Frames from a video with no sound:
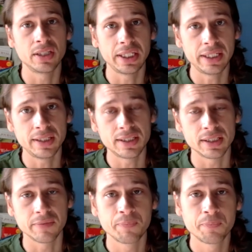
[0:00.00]
needs
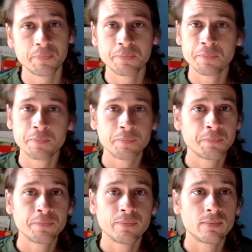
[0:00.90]
and,
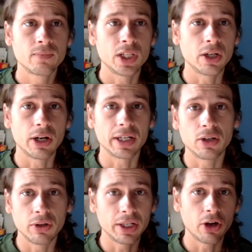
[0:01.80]
you know, I can
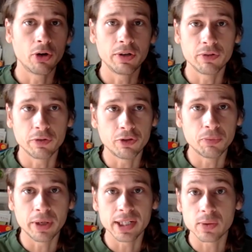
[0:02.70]
only go even a few
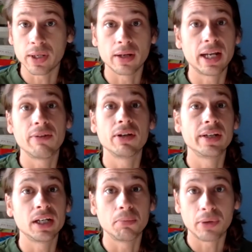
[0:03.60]
minutes without having to
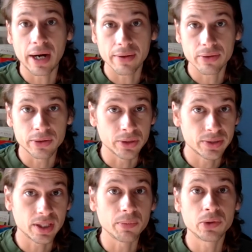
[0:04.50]
take a breath or do
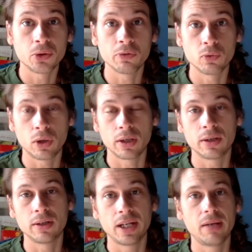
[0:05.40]
some sort of work
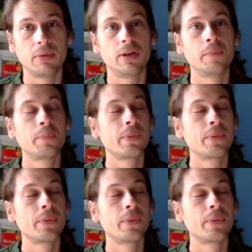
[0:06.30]
or labor.